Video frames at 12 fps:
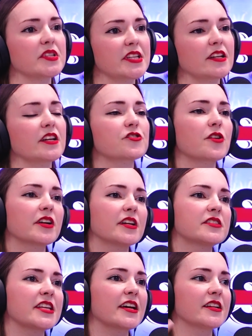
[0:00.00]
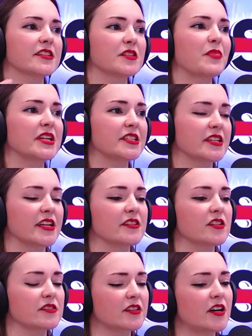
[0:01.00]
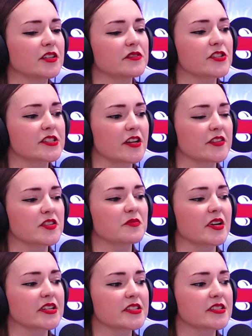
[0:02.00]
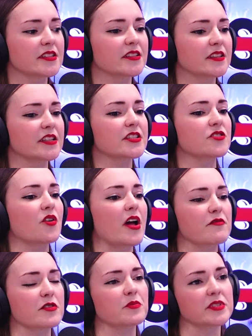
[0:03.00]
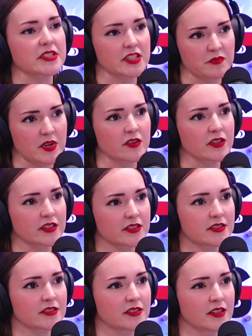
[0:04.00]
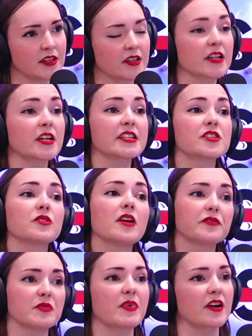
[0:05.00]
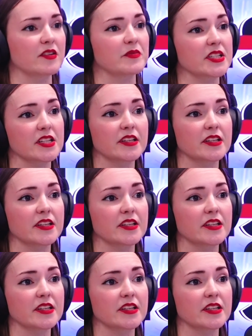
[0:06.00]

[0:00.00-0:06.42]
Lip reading: So like trying to say it is a better thing, it kind of just undermines that it's not everyone's experience. Like I still love the Paralympics.